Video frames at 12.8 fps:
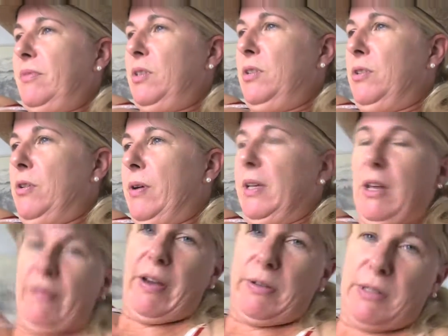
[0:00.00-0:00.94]
you know, I
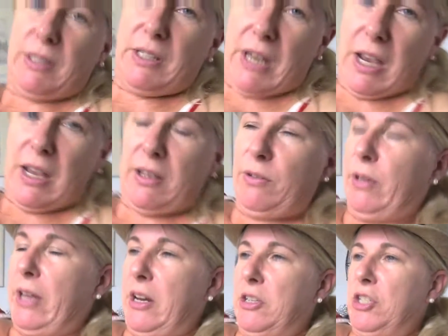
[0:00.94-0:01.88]
love how you stink, and all
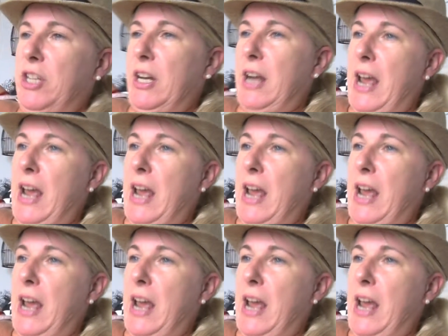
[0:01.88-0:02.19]
that kind of shit.